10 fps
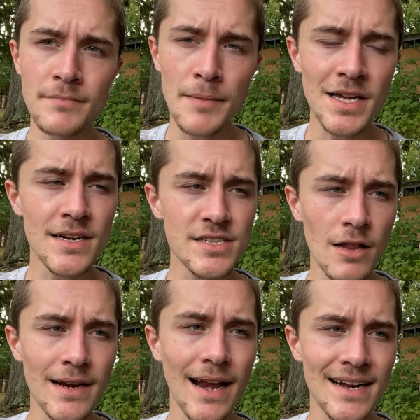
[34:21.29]
I'm thinking a
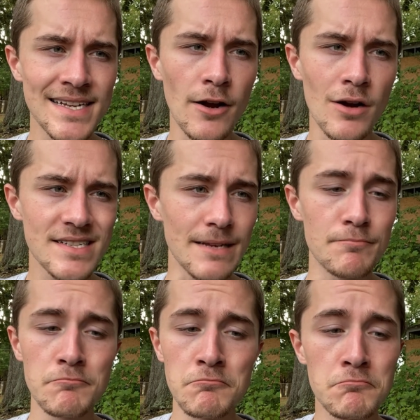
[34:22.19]
solid 8 out of 10, honestly.
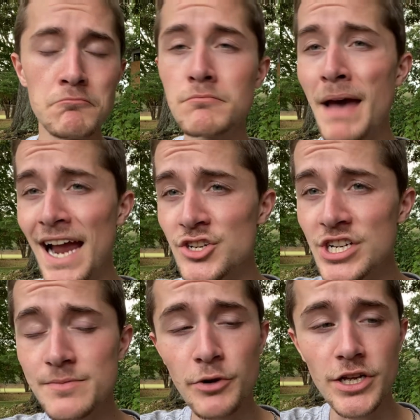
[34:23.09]

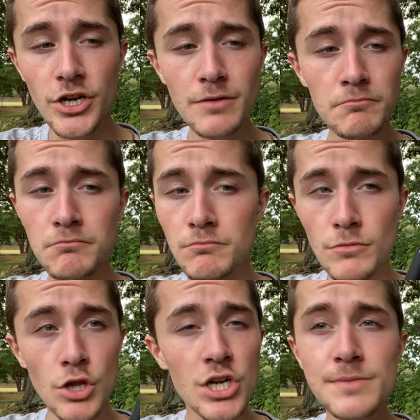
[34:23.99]
Packaging is pretty good.
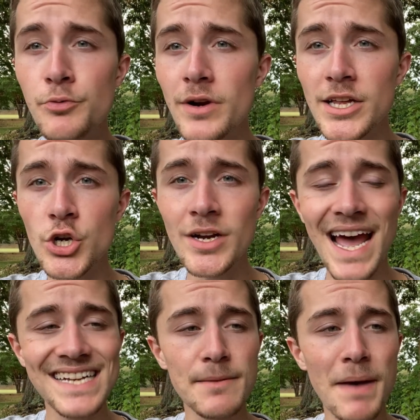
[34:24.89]
Looks pretty good
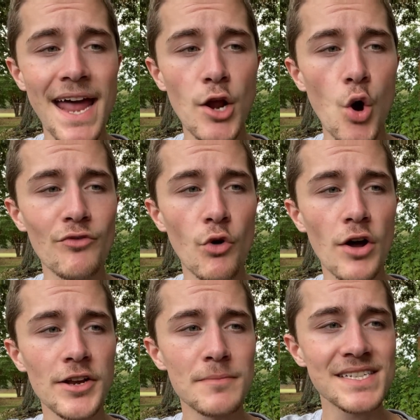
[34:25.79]
as a pen
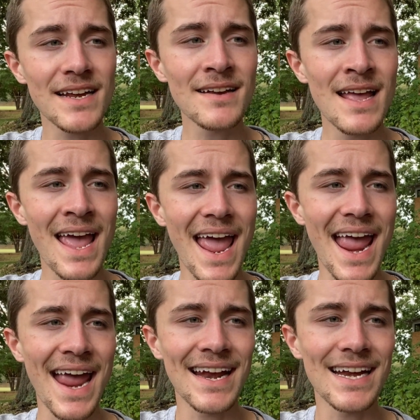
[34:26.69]
overall, you know what I'm saying?
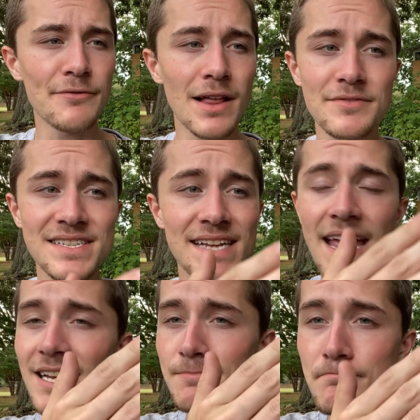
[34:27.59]
And I definitely have to
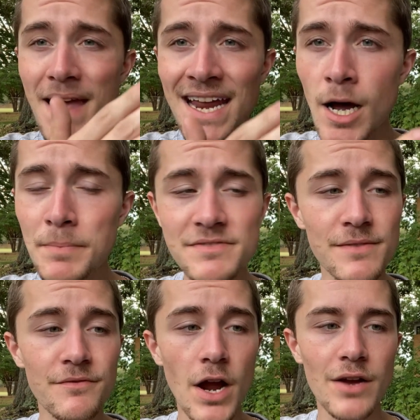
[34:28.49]
say it's made up of
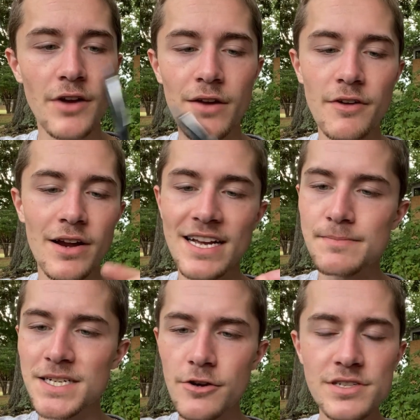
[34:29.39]
some very, very, very
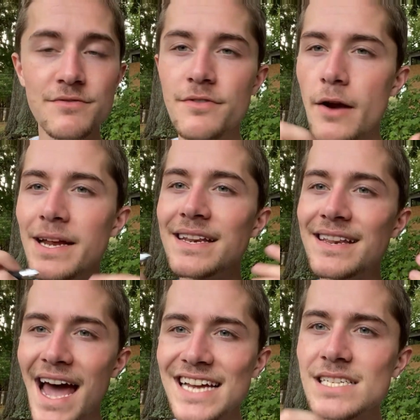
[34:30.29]
nice materials. Very
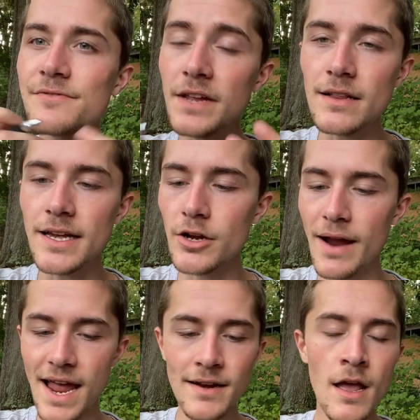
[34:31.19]
nice feel in your
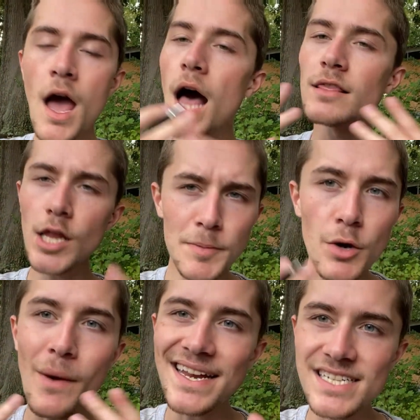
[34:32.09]
hand. A little bit
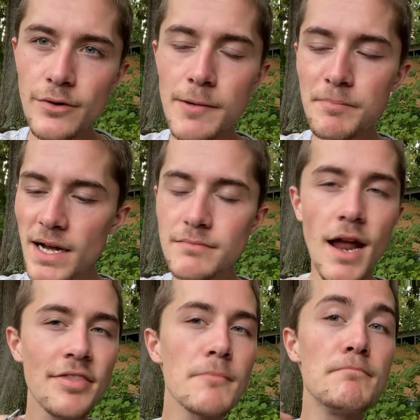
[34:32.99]
of weight to it, but
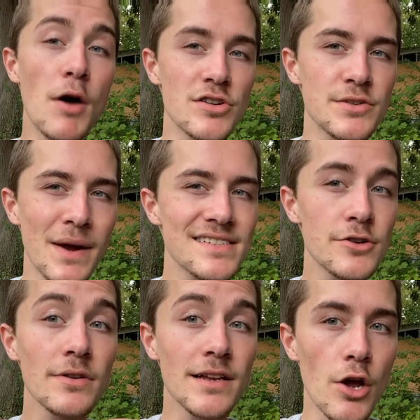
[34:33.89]
not the most weight.
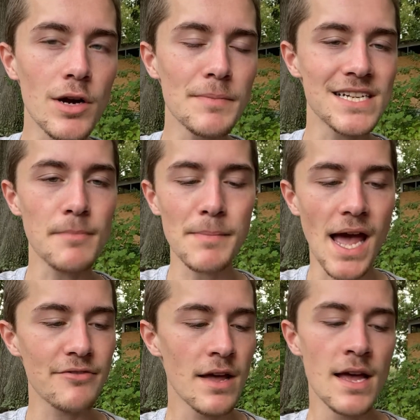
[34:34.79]
Certainly no complaints on my
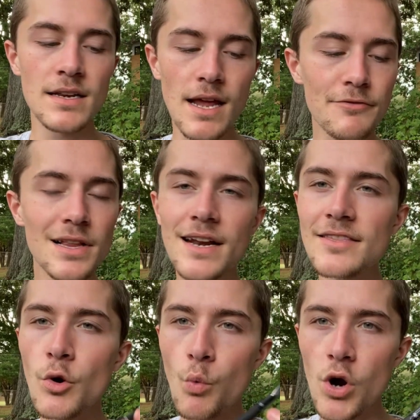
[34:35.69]
behalf. Definitely
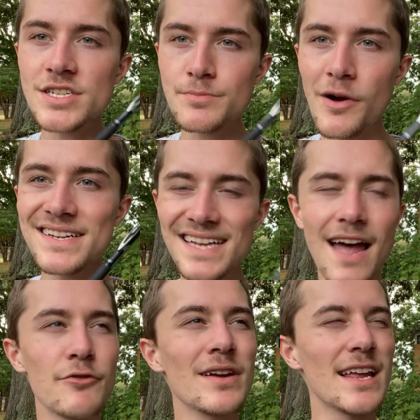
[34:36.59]
not the worst price
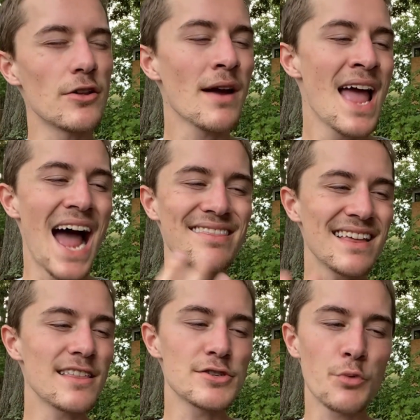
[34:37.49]
ever either. I
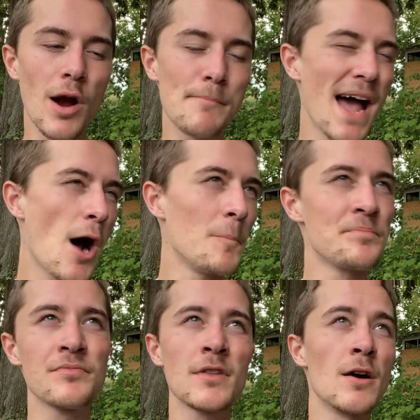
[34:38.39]
think these were about
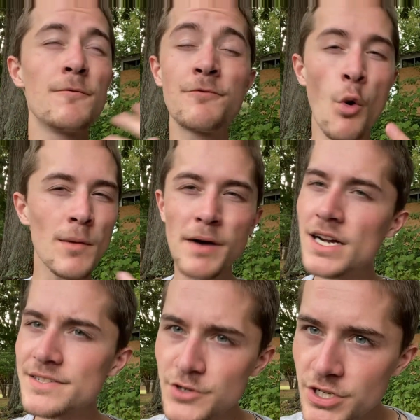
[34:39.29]

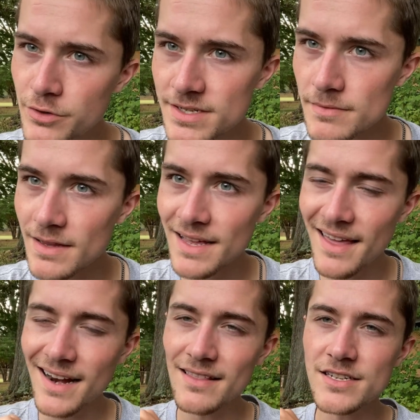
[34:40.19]
$4 for two or something like
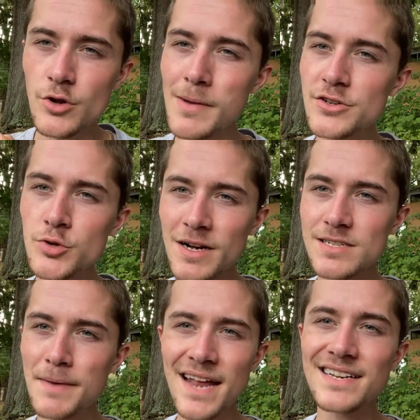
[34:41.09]
that kind of thing. So about $2
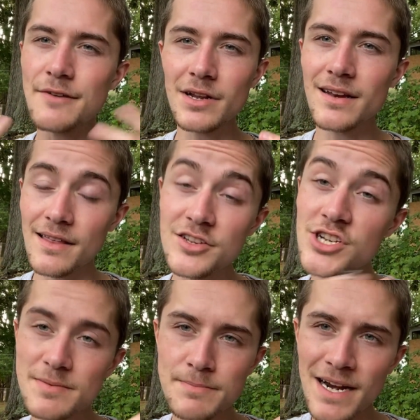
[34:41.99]
a pen. Definitely not the
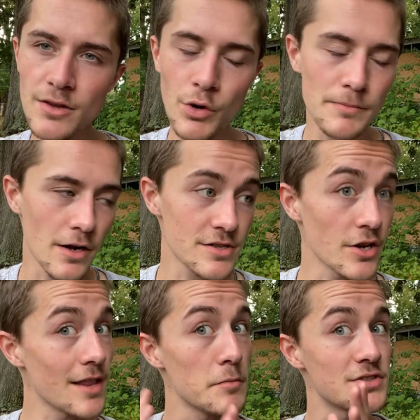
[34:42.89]
cheapest pen in the world, but also
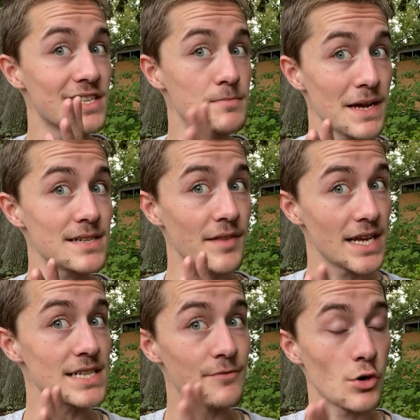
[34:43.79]
not the most expensive,
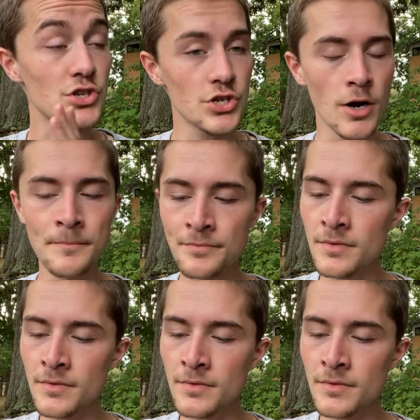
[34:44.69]
that is for sure.